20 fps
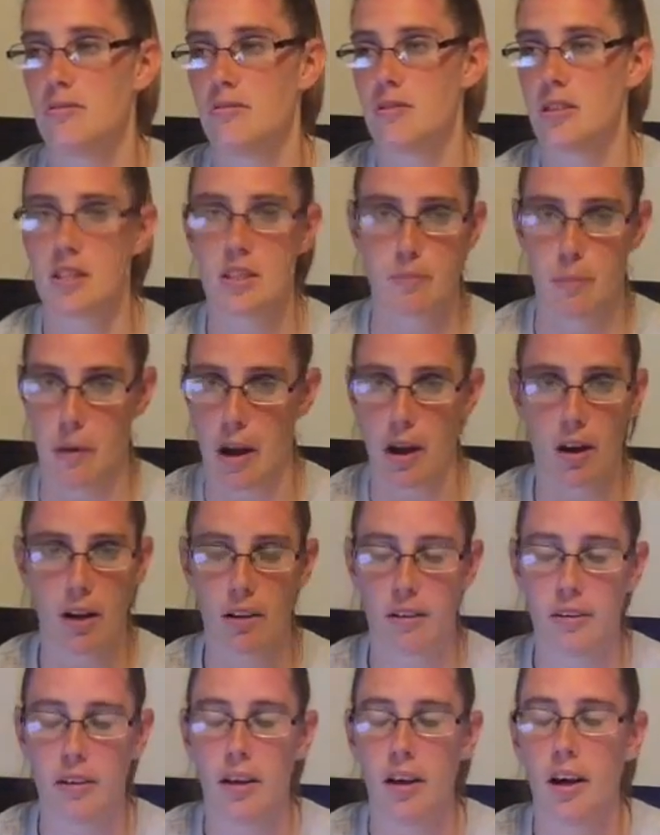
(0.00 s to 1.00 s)

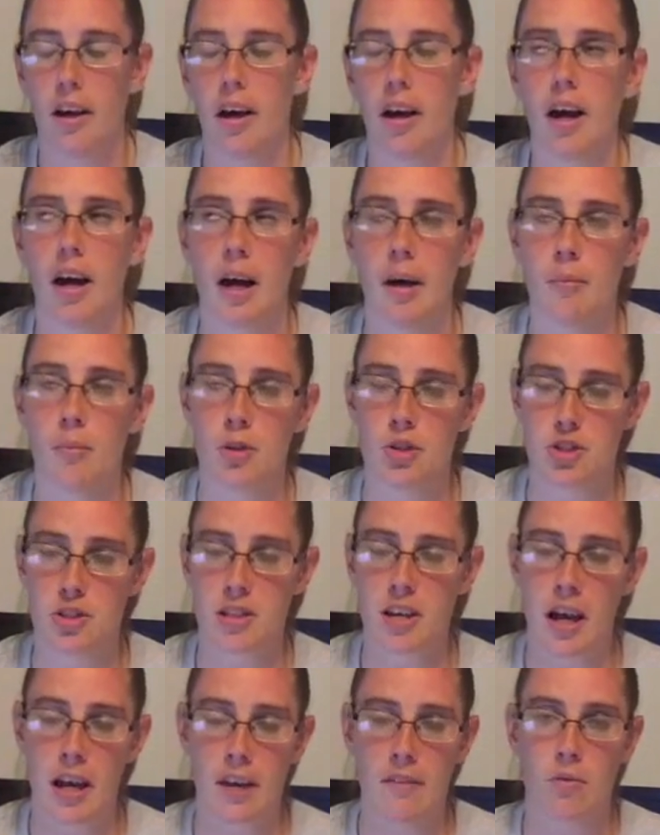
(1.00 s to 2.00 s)
despair um, which is
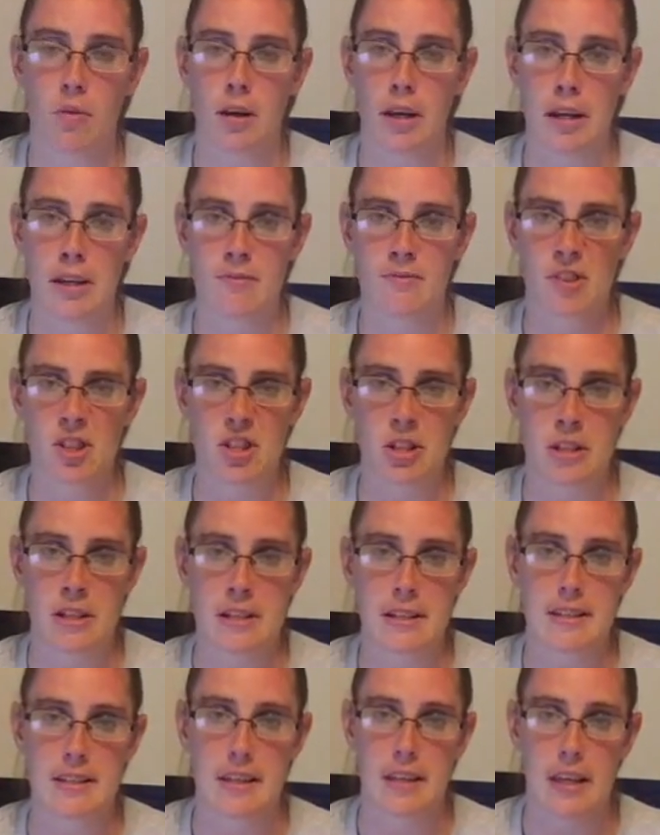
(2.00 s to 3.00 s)
kind of what
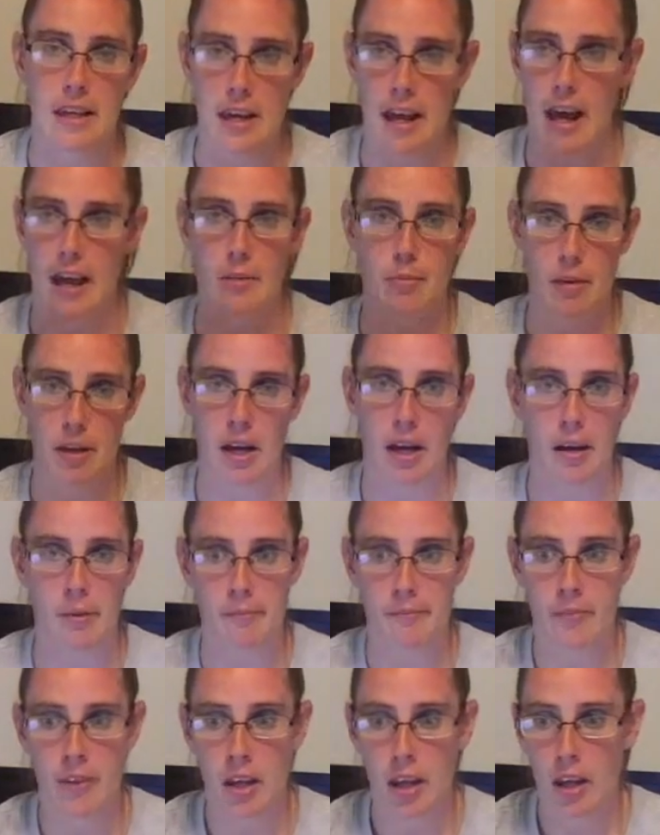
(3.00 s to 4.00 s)
virginia city had
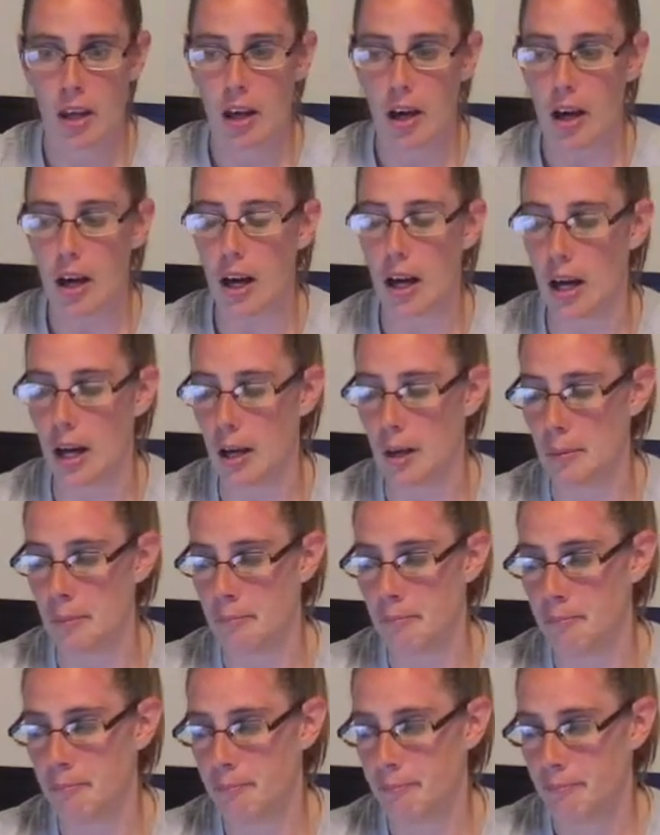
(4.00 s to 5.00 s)
become
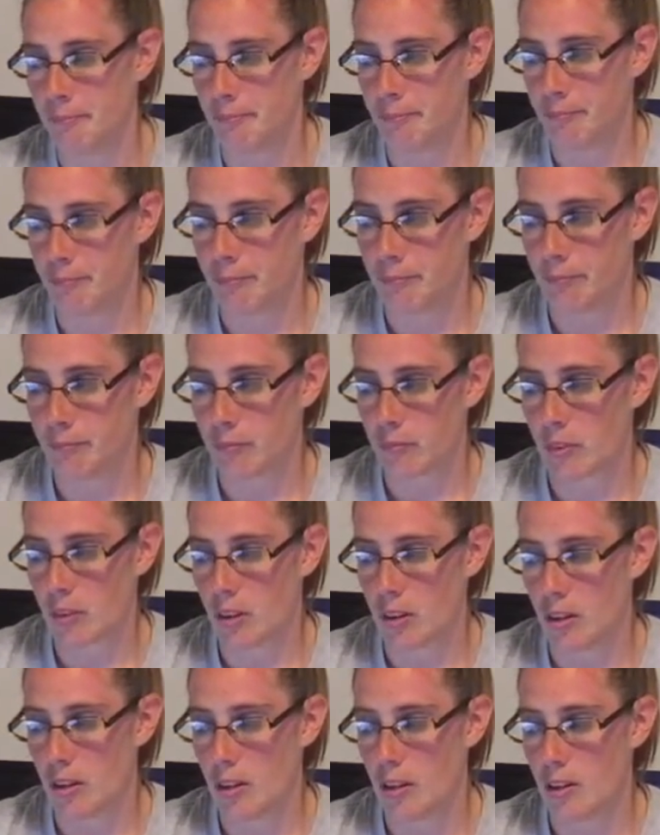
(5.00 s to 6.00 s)
um,
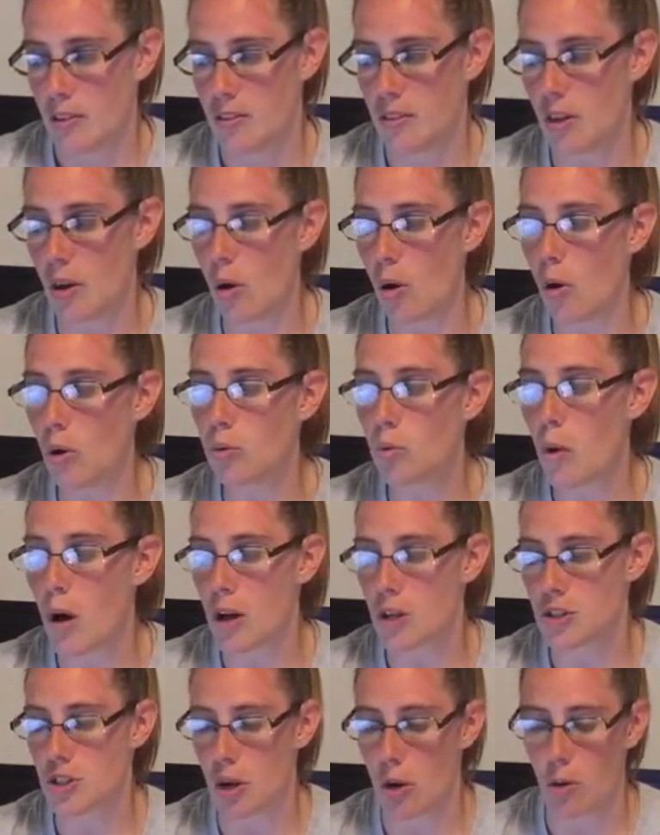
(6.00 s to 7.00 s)
the old
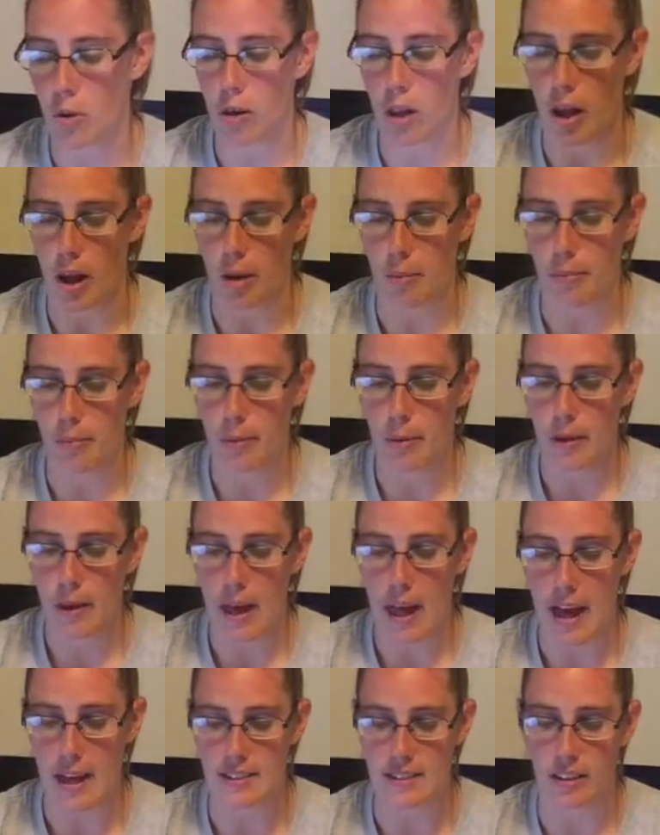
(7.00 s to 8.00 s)
washoe club
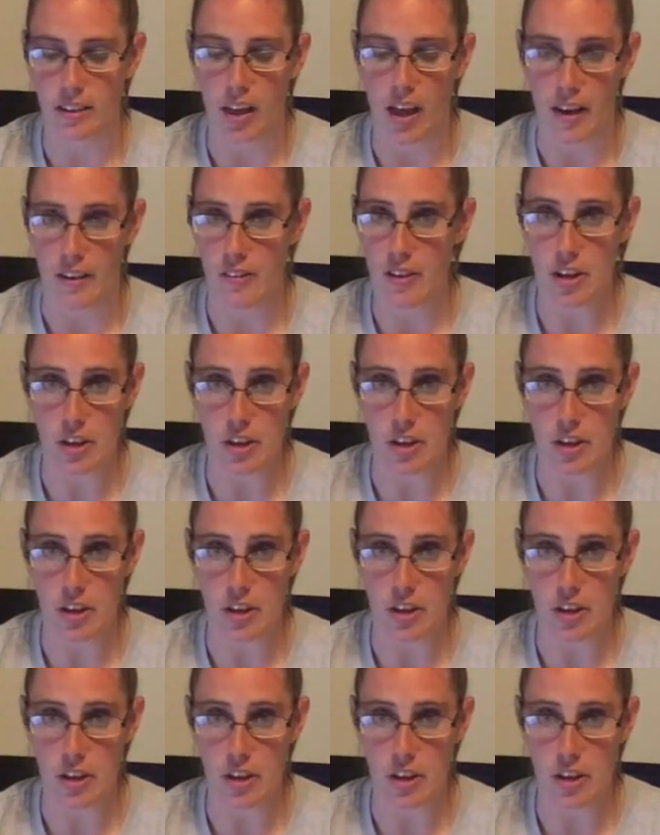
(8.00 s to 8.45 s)
has a lot of